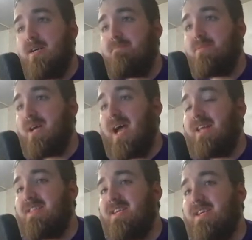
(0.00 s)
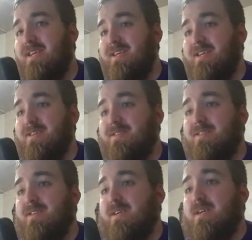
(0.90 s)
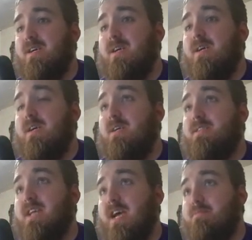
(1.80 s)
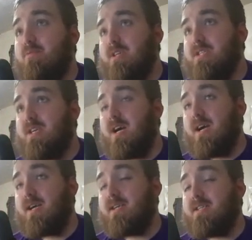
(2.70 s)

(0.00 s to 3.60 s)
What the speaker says: but I think Dak Prescott